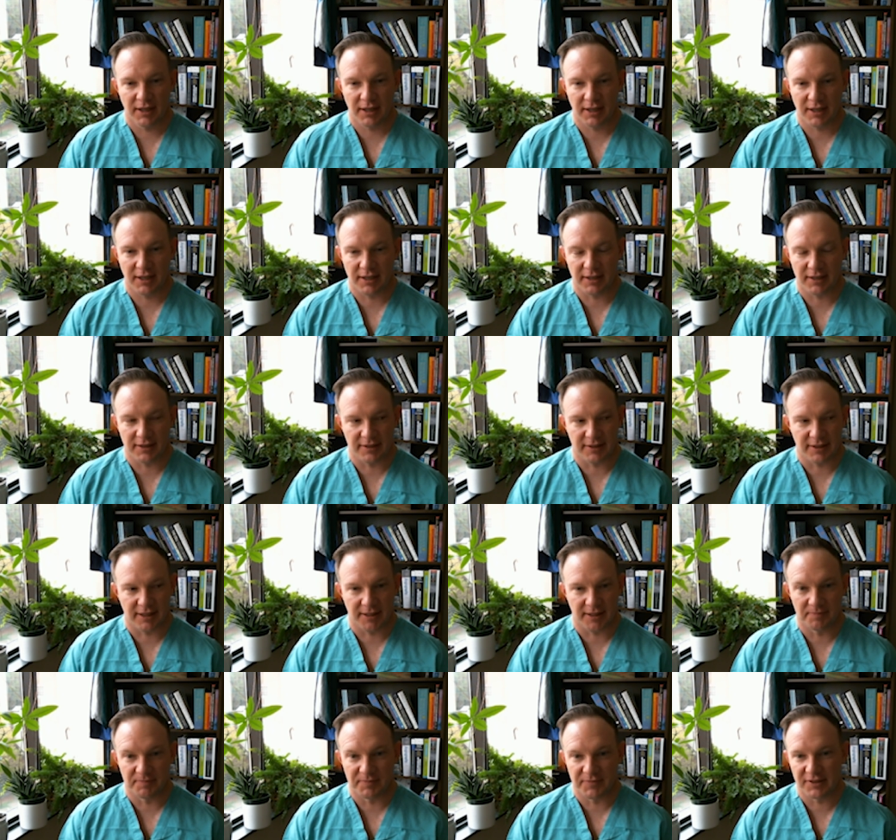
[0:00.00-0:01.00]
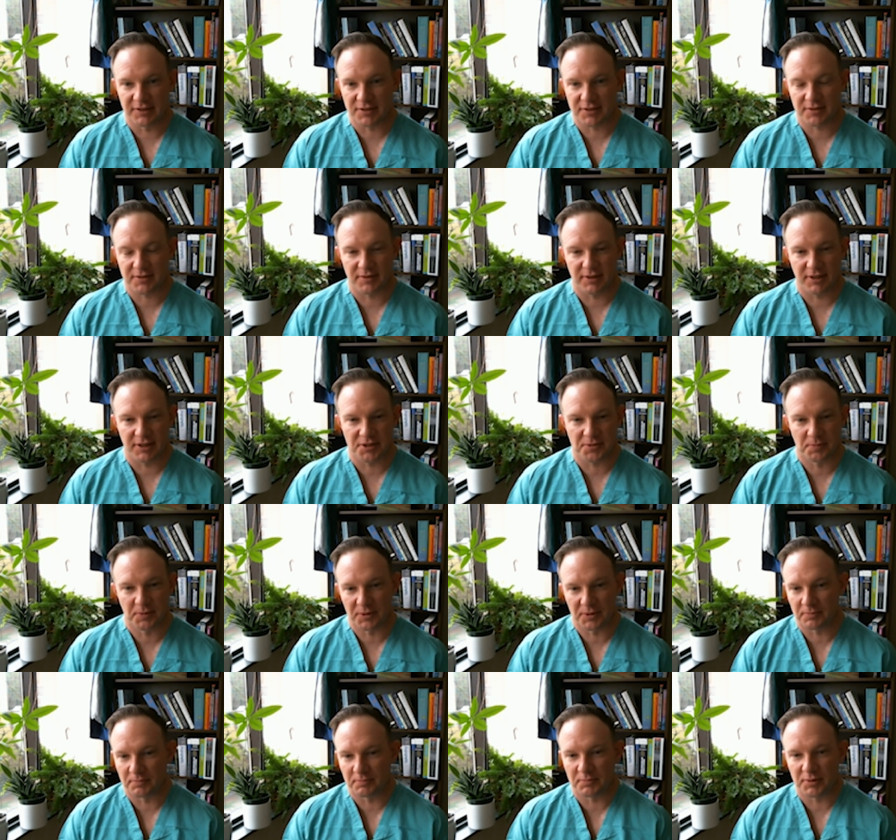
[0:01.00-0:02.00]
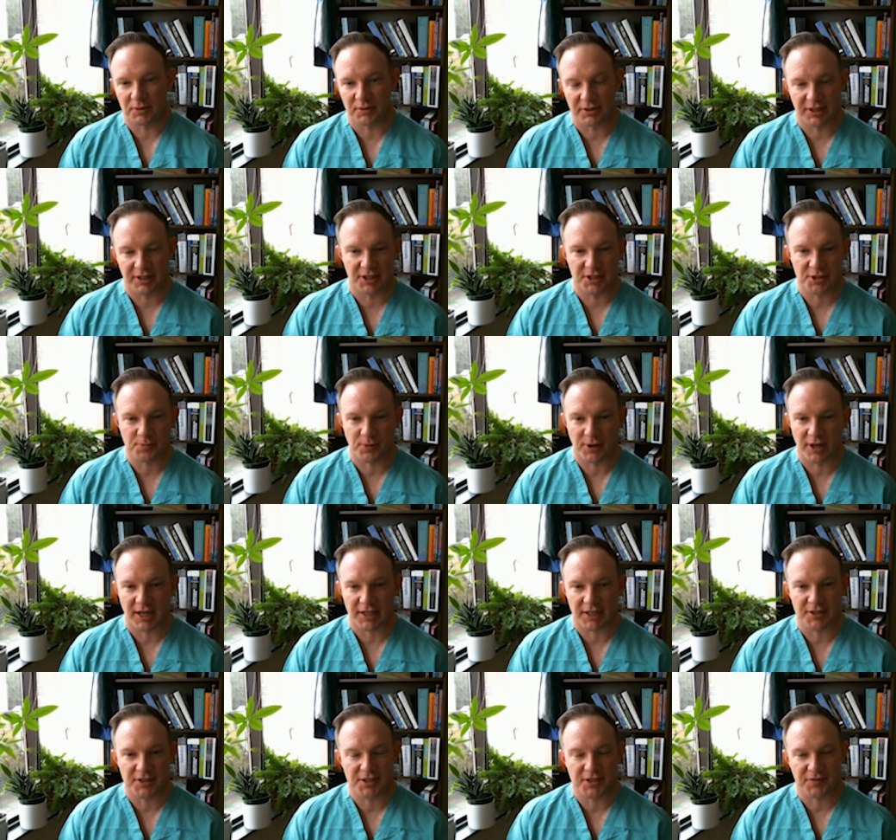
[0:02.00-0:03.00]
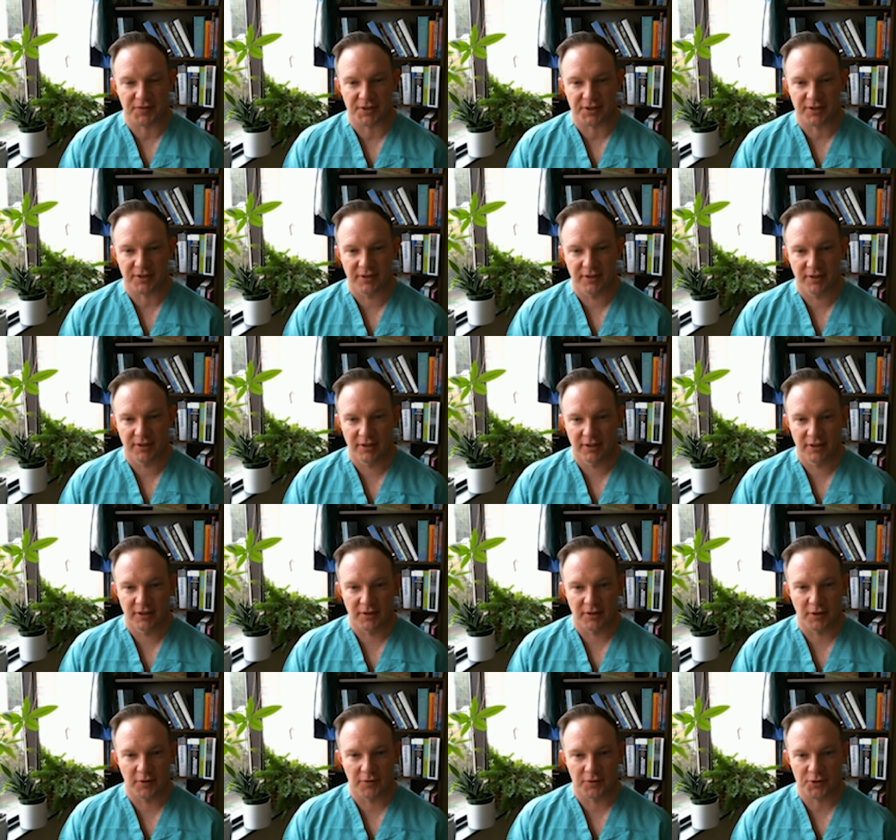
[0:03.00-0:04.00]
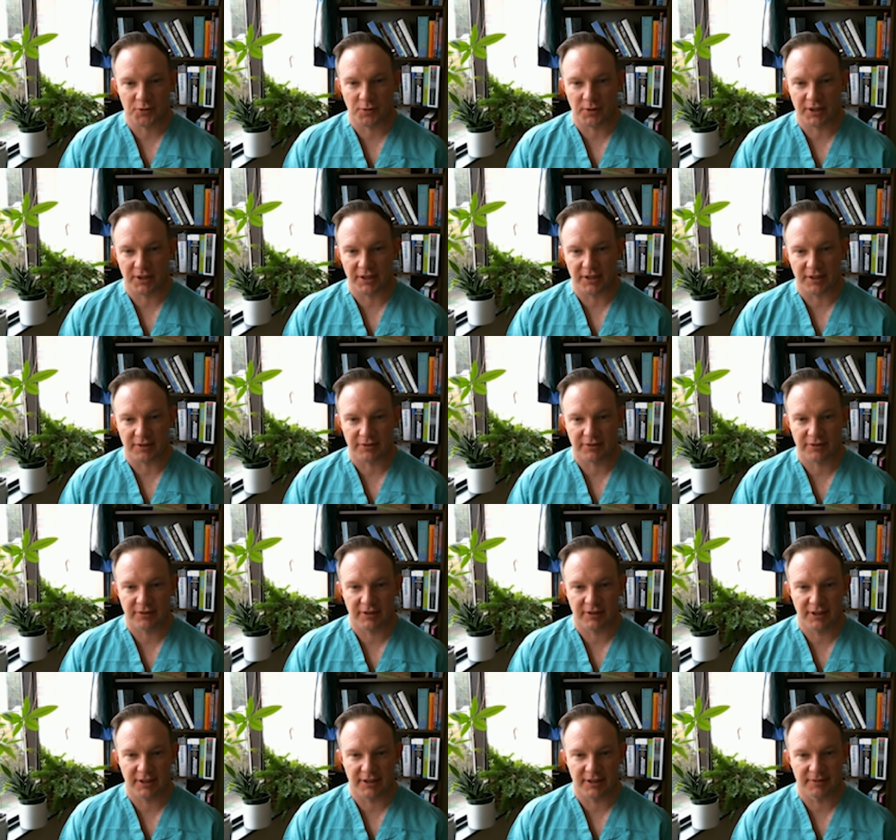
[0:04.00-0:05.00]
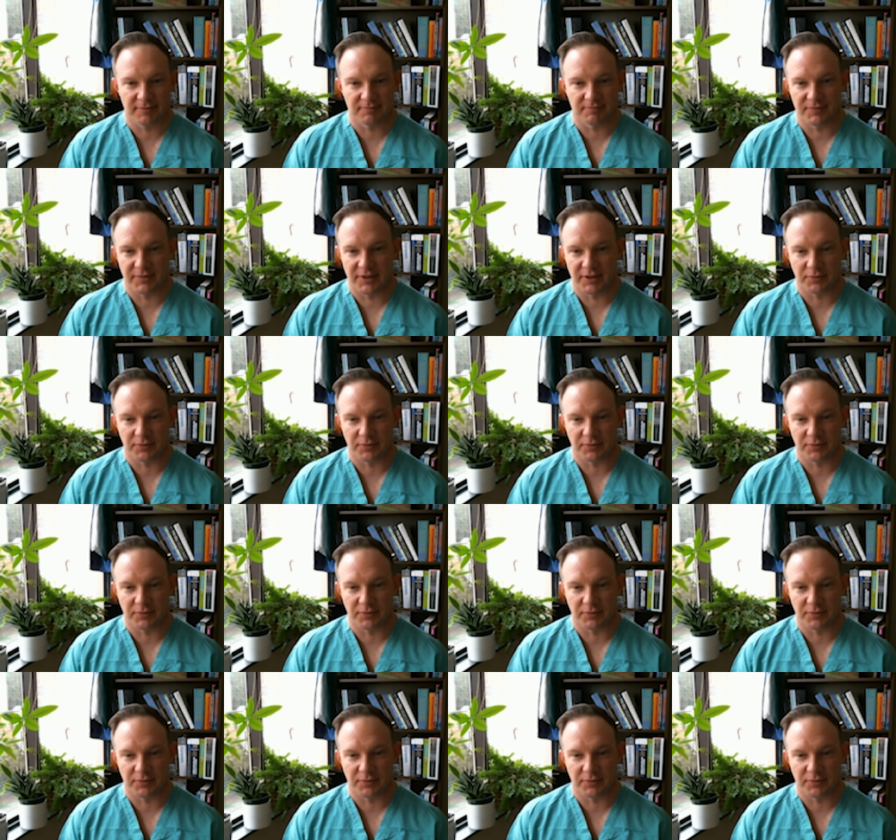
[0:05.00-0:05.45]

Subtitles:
and he's been building his practice for over 20 years, and